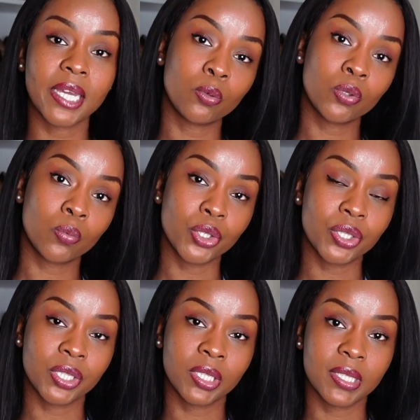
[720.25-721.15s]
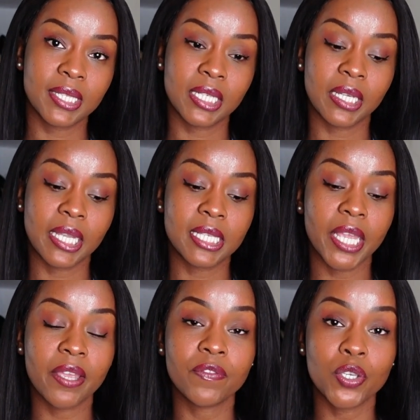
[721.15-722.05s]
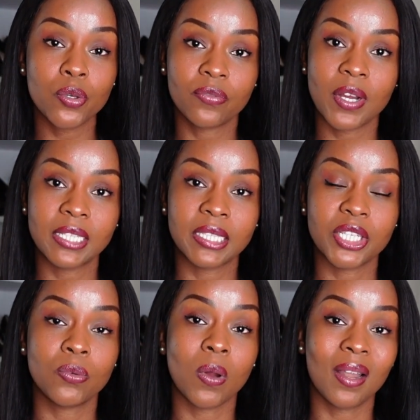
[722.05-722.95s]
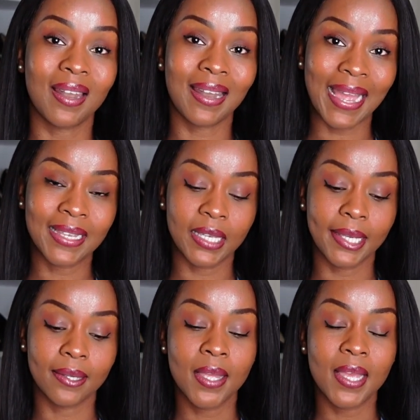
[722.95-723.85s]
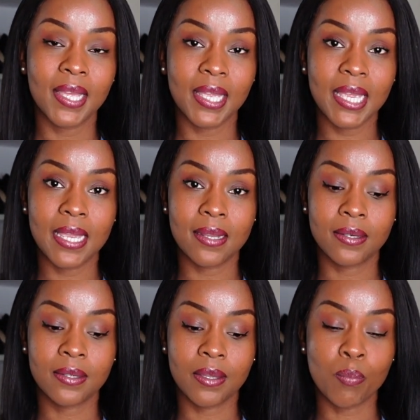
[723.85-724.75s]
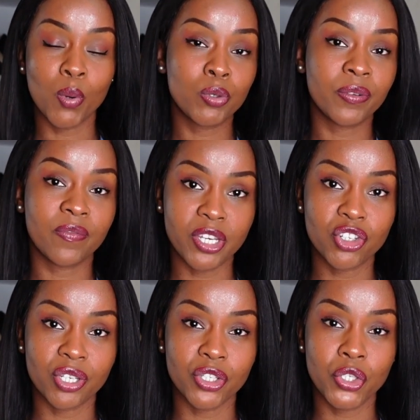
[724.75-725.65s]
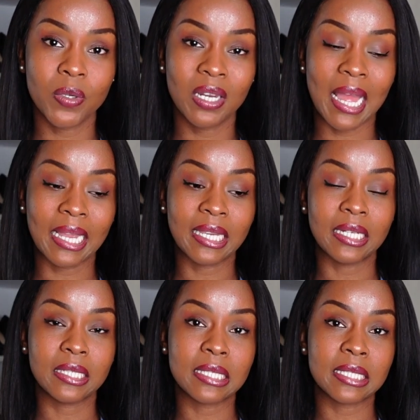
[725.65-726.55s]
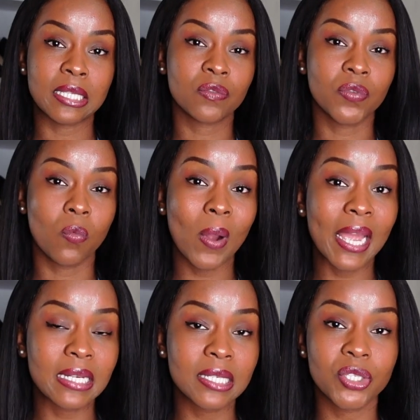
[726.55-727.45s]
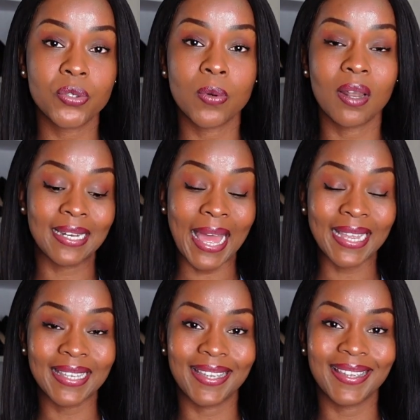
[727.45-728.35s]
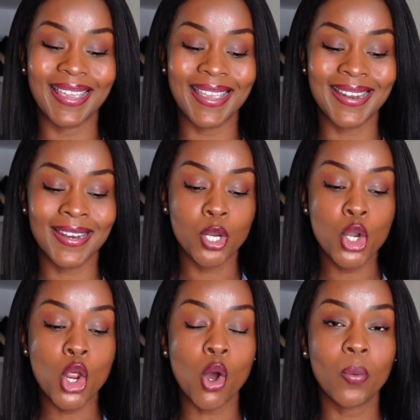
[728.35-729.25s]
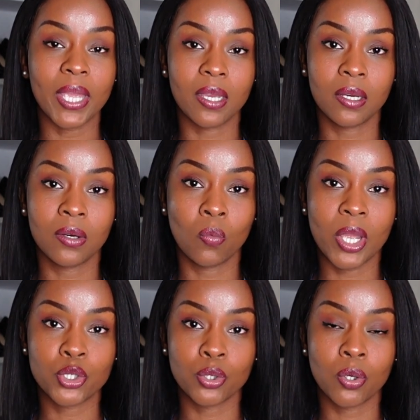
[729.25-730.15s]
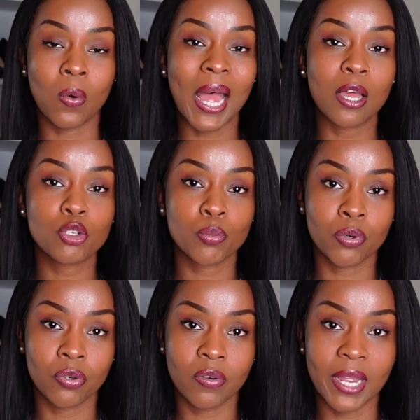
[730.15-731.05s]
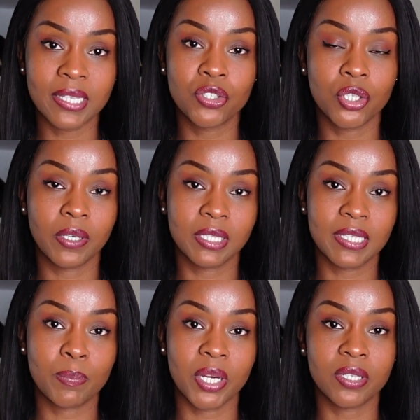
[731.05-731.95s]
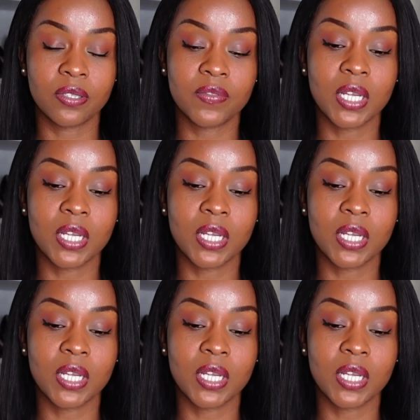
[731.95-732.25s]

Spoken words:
that I would want you to consider is, if you find that you are lacking in motivation, you are lacking in a sense of awareness, you are lacking in knowing where to go, how to progress during this period of